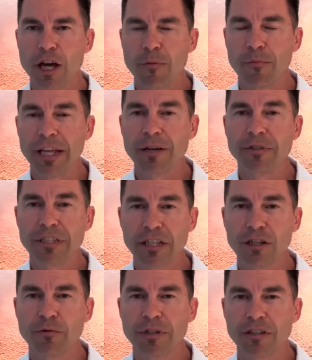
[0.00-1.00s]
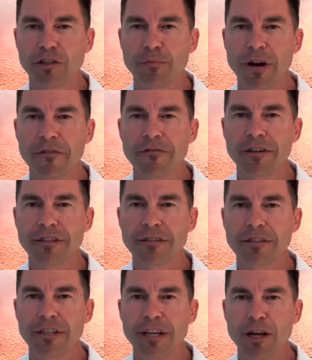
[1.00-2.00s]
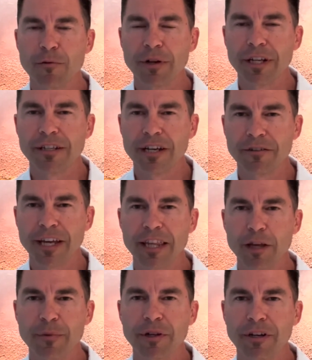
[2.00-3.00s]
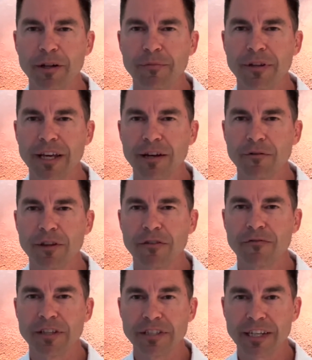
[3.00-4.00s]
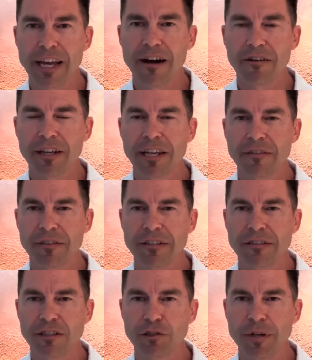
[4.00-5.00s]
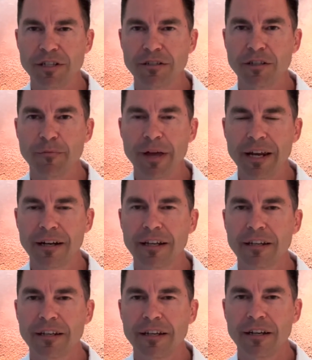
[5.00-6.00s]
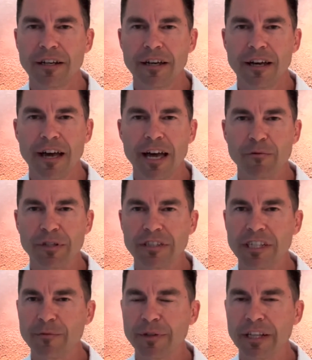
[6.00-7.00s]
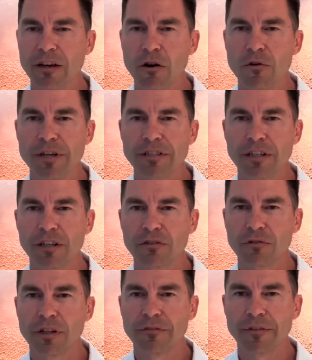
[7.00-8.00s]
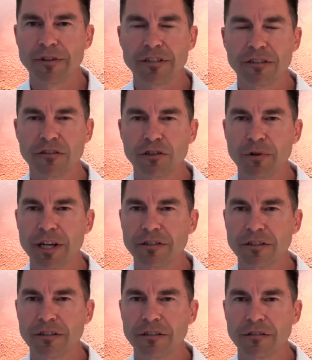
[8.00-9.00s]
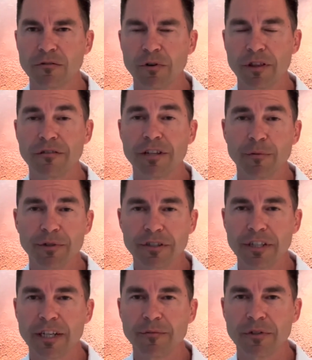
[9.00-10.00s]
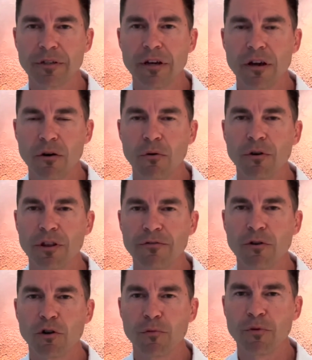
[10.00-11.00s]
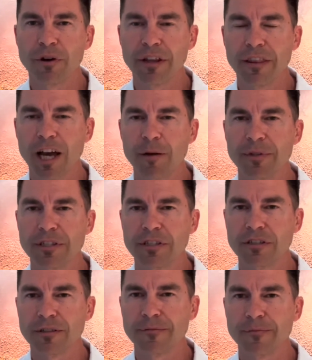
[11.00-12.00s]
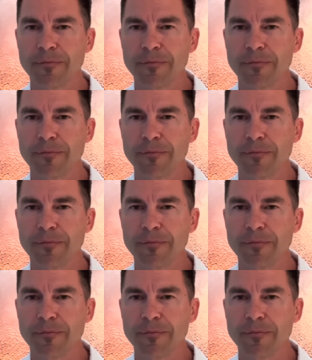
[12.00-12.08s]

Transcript: Playing with skill was his preference, but he definitely had the ability to play with physicality if the situation demanded it, and was seemingly always in control of every situation, whether double-teamed or the focal point of the opposition.